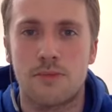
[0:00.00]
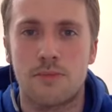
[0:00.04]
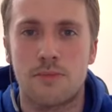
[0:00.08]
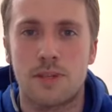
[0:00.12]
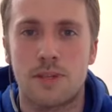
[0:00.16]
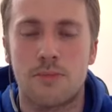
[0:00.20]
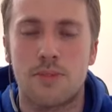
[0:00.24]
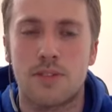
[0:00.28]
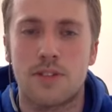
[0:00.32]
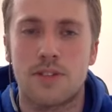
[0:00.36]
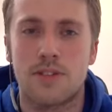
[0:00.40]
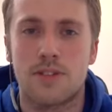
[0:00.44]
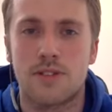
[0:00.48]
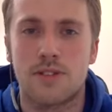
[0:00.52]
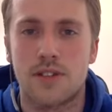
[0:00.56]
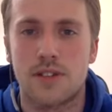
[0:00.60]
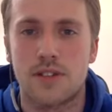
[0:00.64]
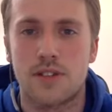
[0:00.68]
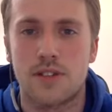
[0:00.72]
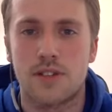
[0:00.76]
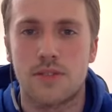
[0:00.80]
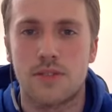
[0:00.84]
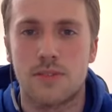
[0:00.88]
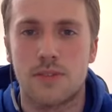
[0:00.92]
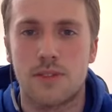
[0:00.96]
people can
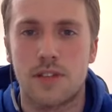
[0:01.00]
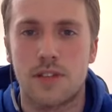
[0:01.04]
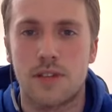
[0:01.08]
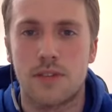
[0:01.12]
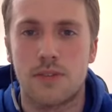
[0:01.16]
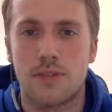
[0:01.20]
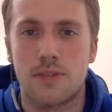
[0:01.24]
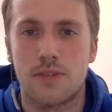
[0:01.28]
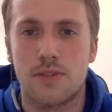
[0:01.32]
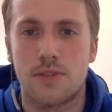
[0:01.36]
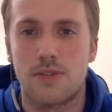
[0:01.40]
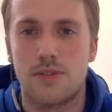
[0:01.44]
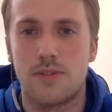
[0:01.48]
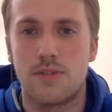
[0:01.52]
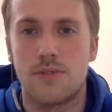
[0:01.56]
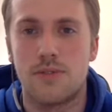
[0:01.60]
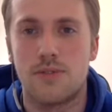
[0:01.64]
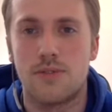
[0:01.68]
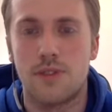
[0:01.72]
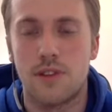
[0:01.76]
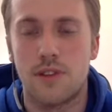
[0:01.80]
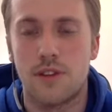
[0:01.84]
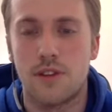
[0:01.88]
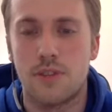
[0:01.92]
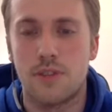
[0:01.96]
trust when they want to
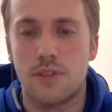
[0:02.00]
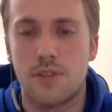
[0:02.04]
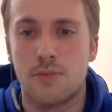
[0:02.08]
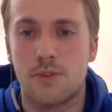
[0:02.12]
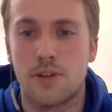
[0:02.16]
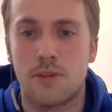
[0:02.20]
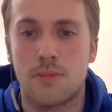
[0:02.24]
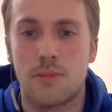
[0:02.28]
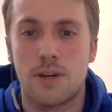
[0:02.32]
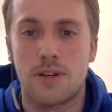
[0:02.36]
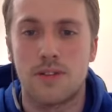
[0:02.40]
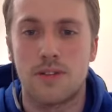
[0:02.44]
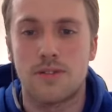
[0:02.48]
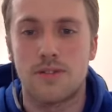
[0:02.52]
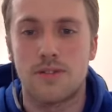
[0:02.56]
learn more about